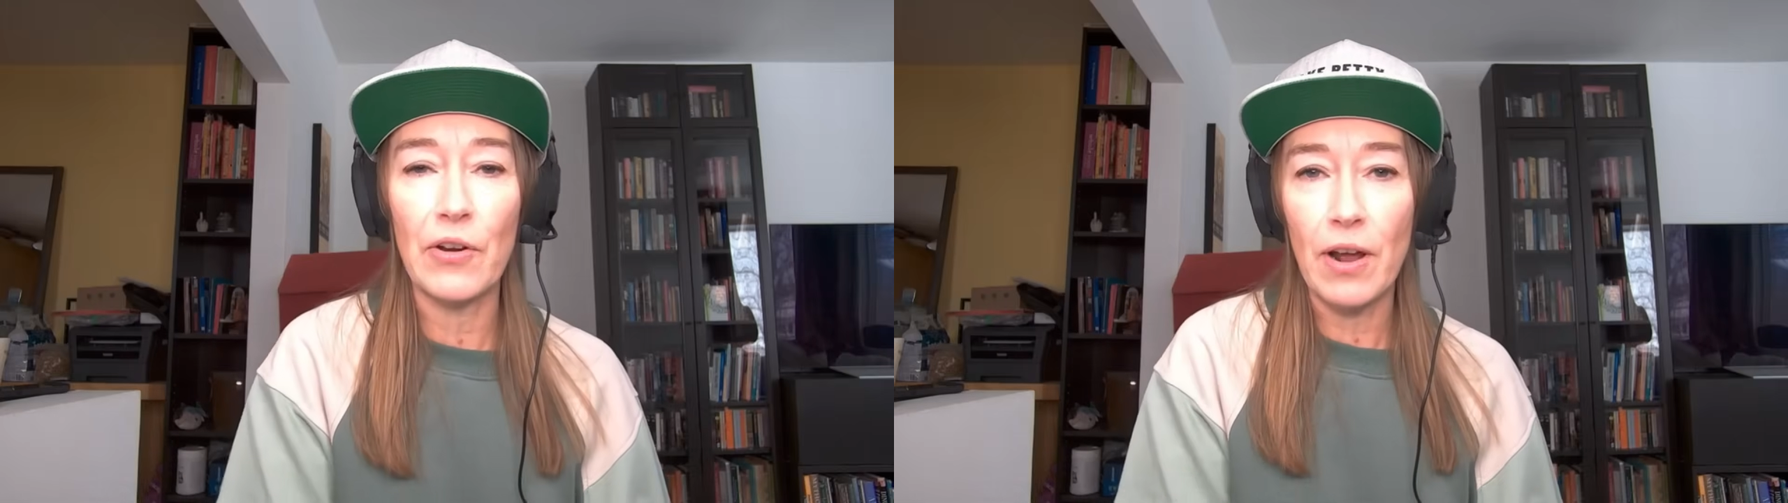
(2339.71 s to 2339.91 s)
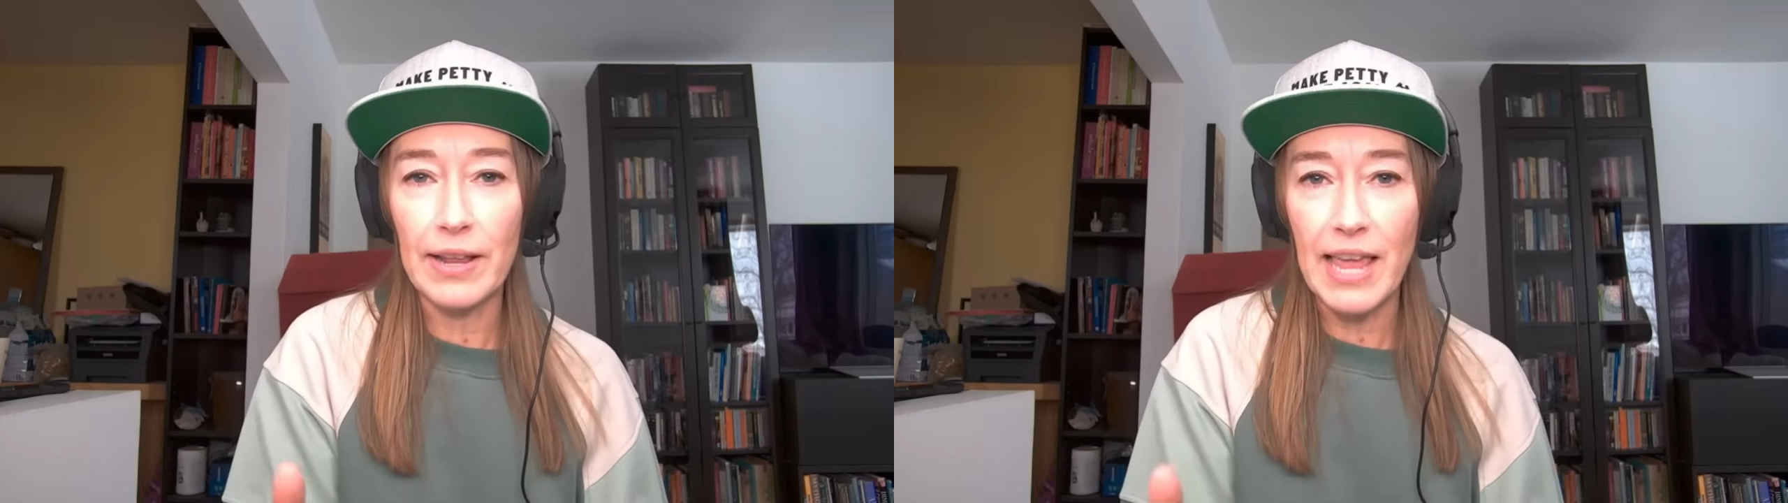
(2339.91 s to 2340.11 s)

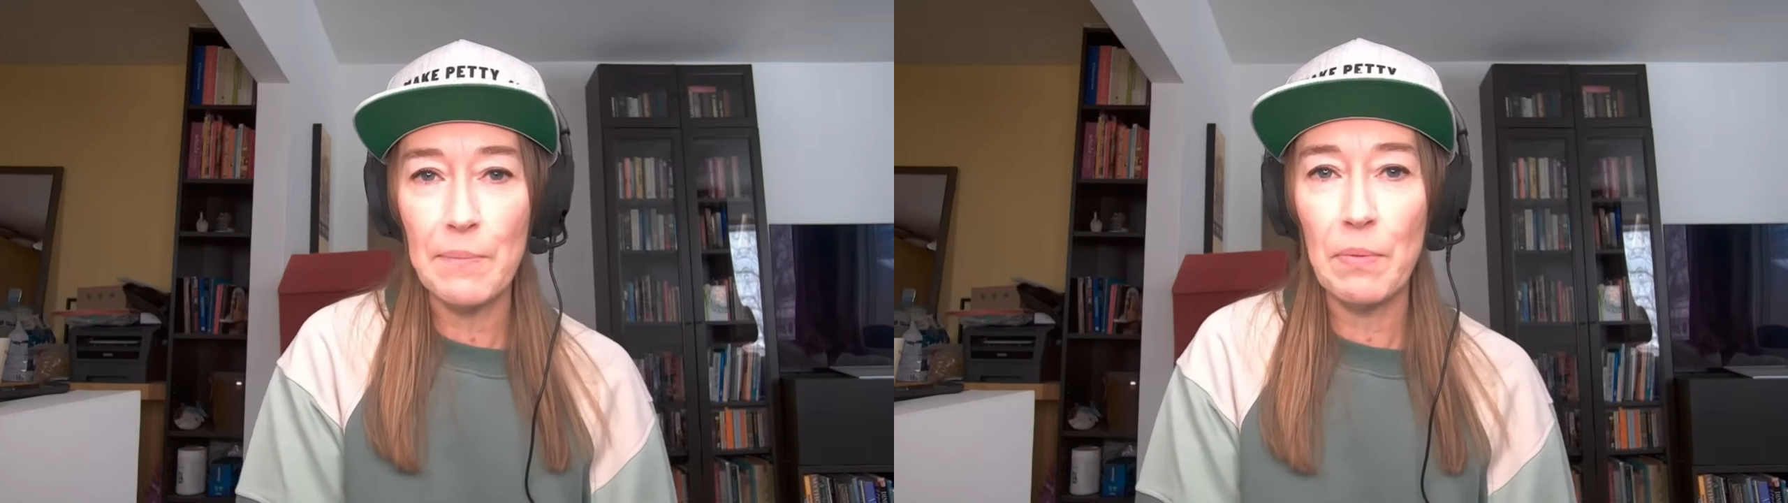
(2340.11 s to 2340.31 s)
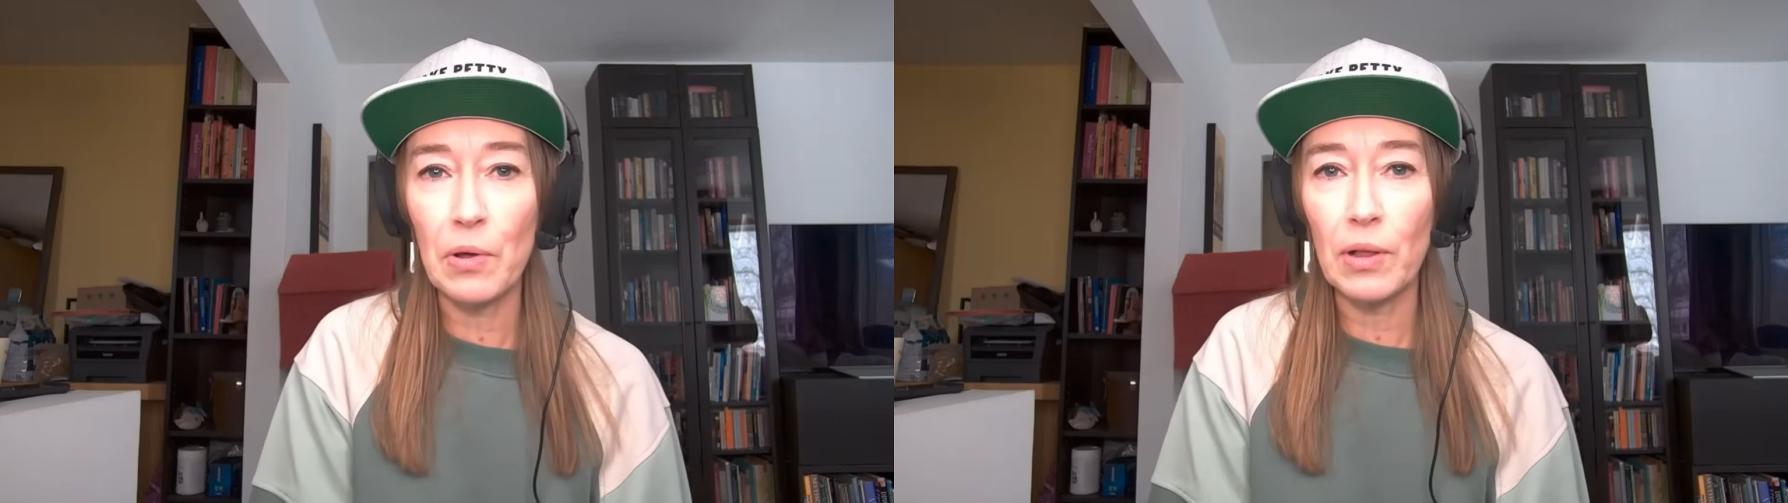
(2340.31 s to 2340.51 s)
You're not
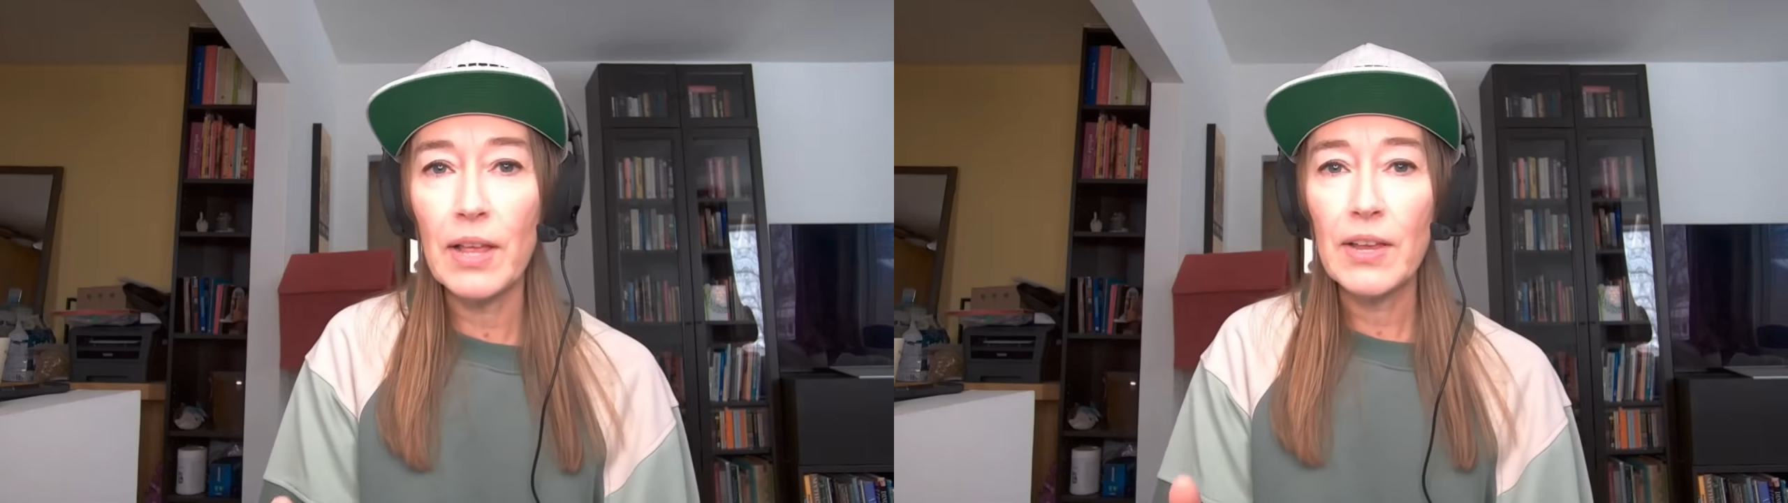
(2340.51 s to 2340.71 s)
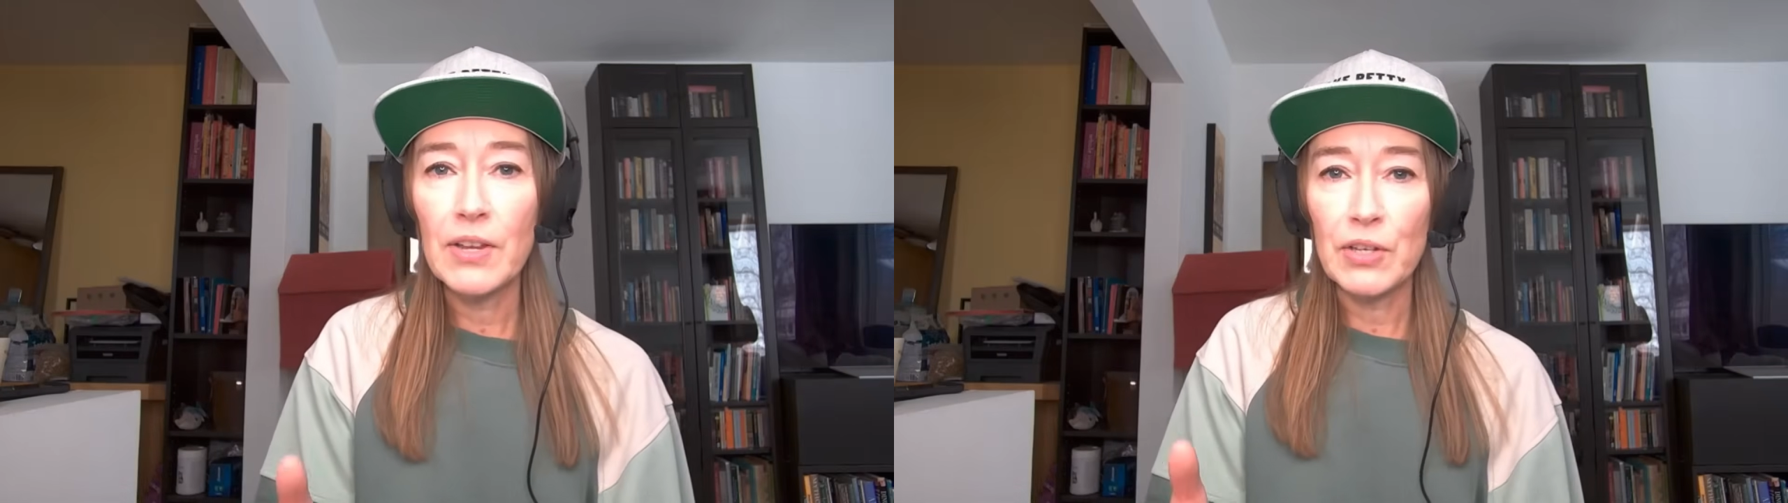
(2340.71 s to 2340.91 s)
capable
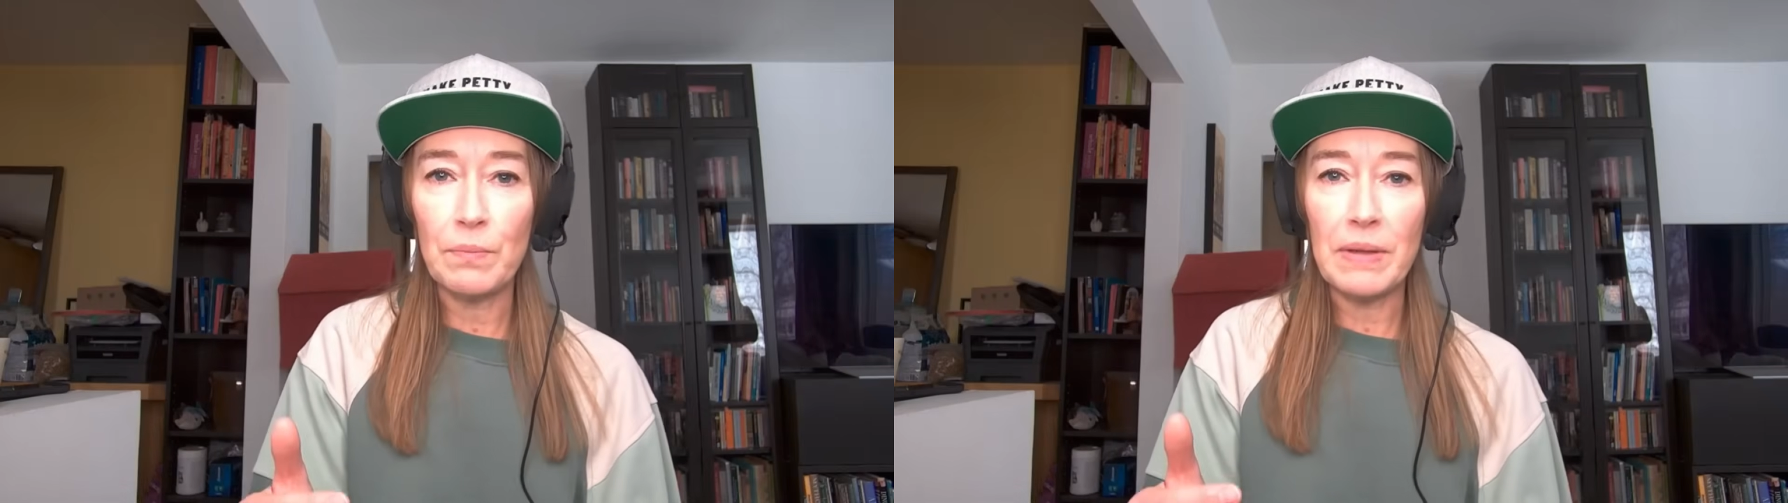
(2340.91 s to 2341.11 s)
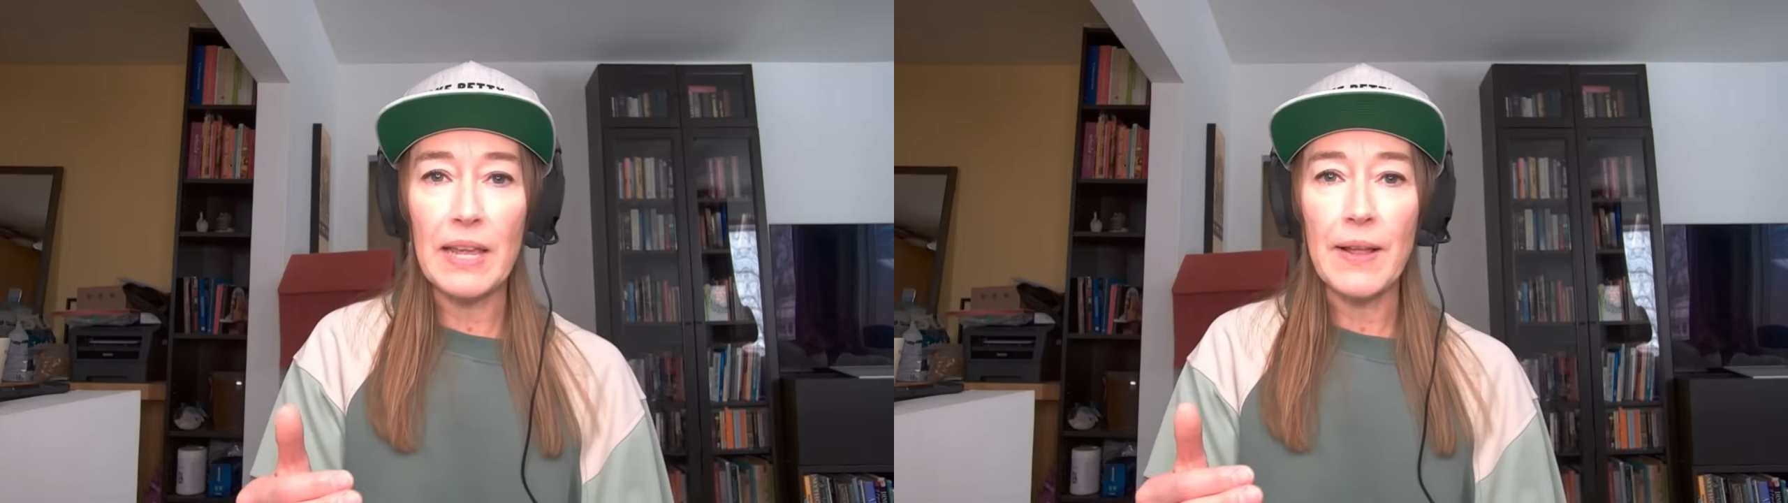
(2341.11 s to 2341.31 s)
to
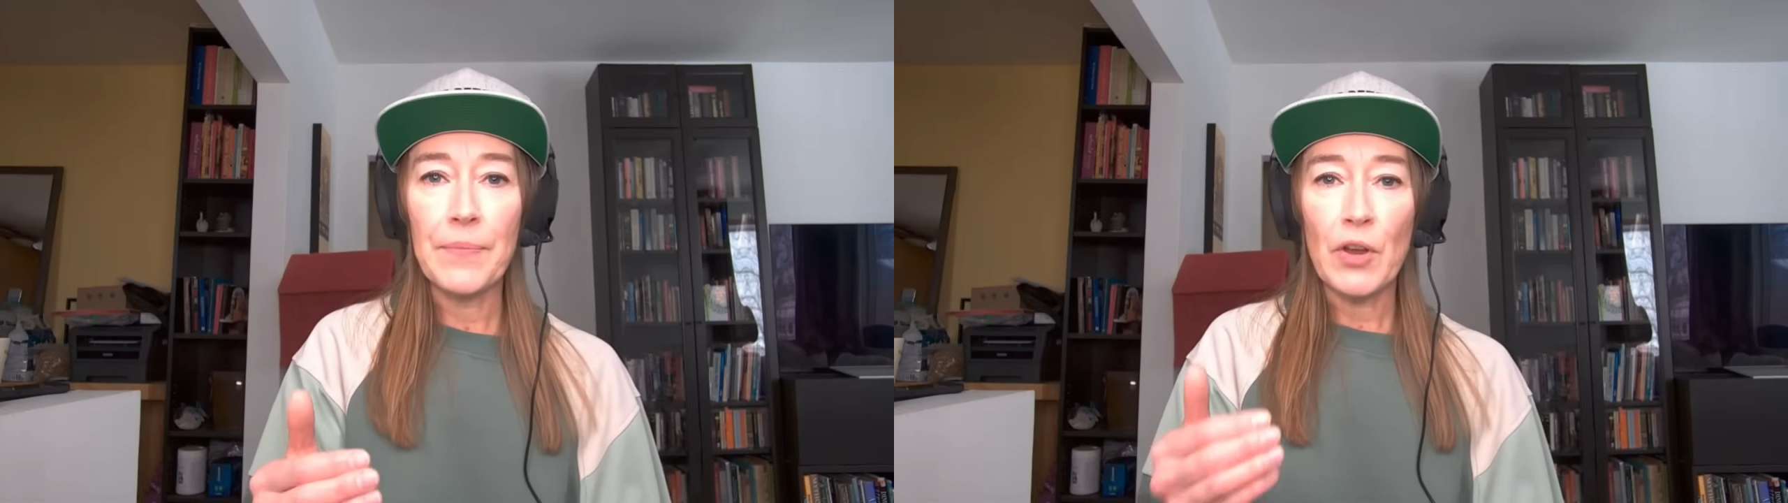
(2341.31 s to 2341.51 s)
be